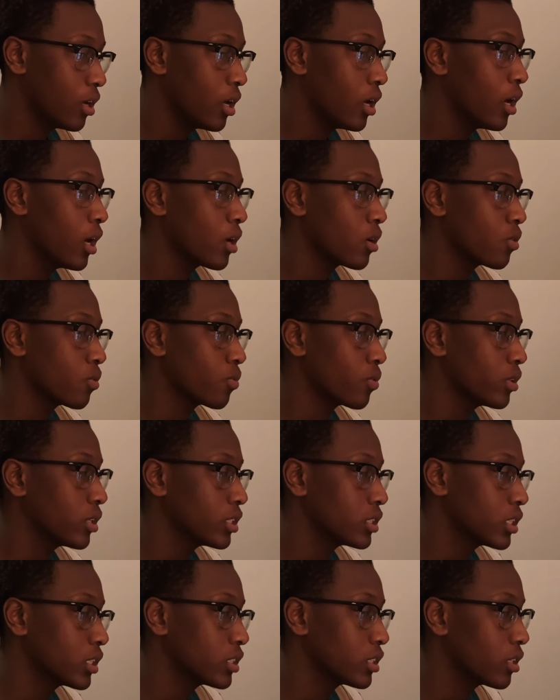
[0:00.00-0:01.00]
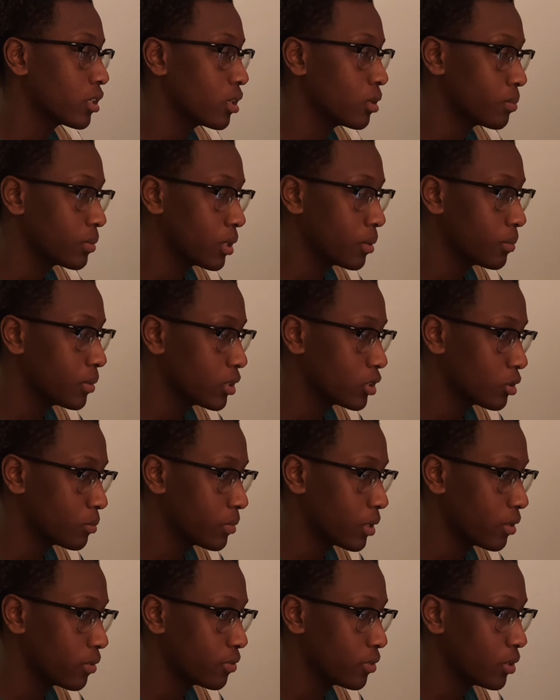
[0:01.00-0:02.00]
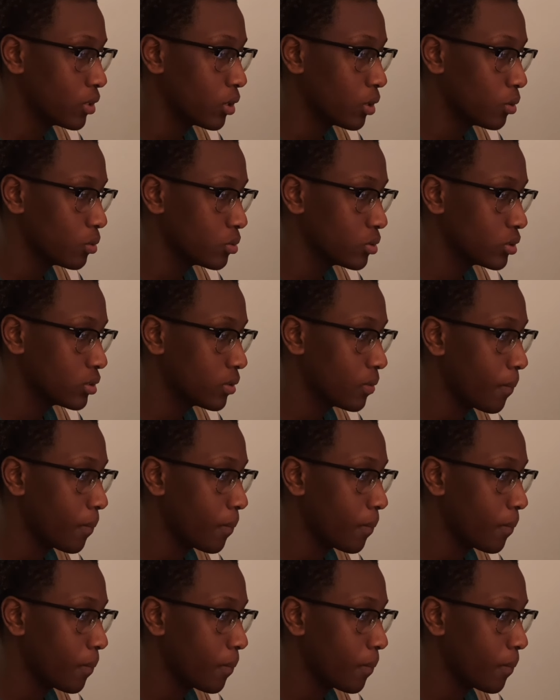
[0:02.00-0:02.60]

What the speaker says: I don't really touch it up that much on my photos.